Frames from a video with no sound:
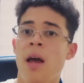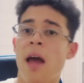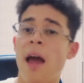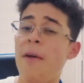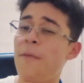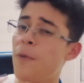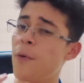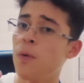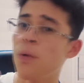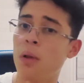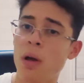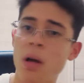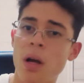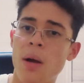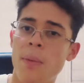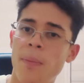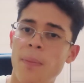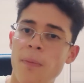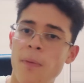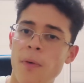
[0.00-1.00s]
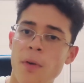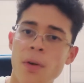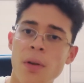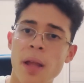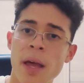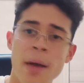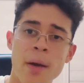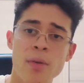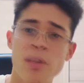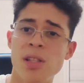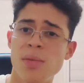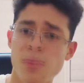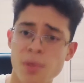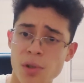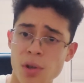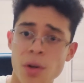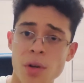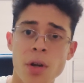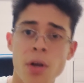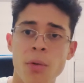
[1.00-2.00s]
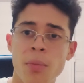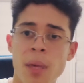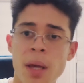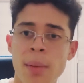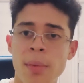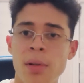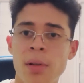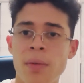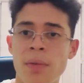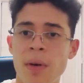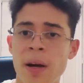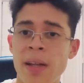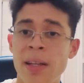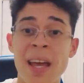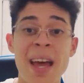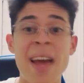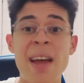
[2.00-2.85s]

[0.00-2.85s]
if you look up for your language, I'm sure you'll be able to find it.